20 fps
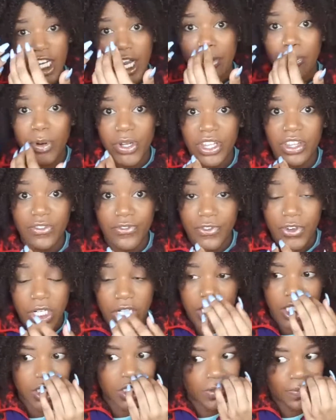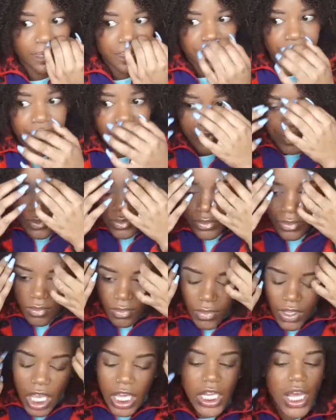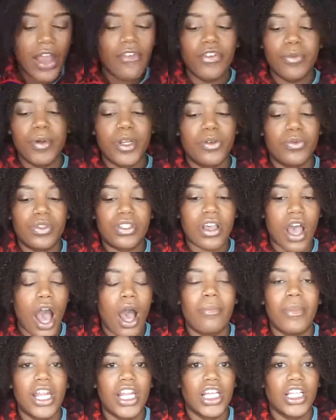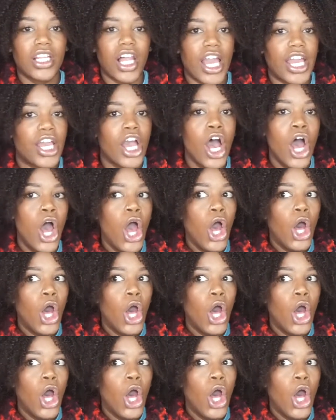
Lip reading: And I put the footage. And everybody was commenting like,